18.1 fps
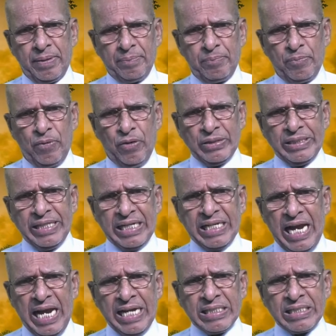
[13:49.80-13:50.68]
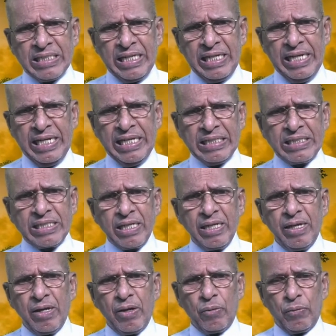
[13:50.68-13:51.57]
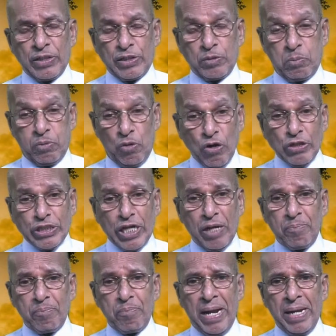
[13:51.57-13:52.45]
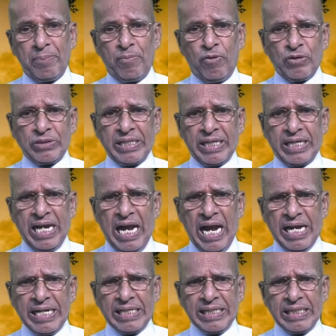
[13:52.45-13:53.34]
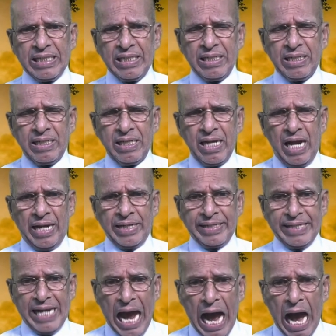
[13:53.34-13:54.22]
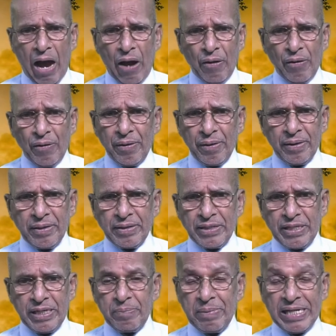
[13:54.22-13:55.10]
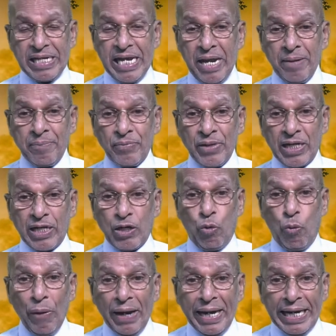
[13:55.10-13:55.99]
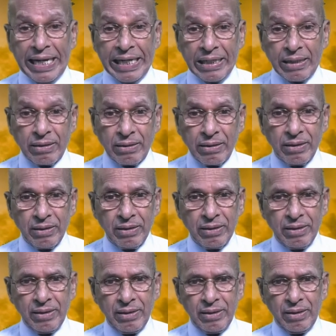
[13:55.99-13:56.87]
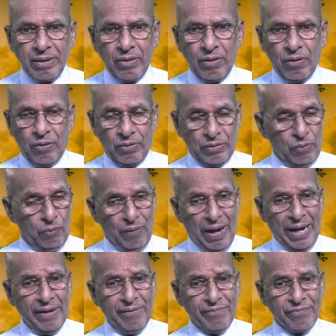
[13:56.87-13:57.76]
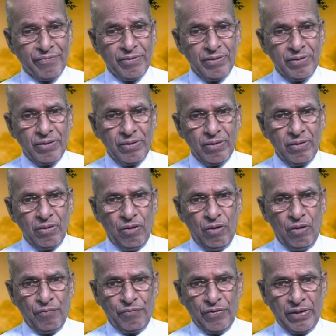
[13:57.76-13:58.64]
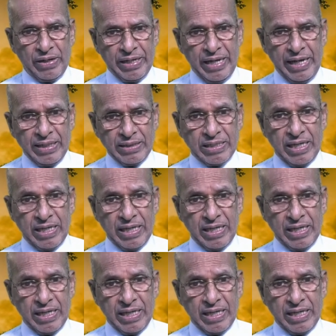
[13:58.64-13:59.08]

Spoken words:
Mordecai's niece was brought up by Mordecai, and now she became the queen or the wife of King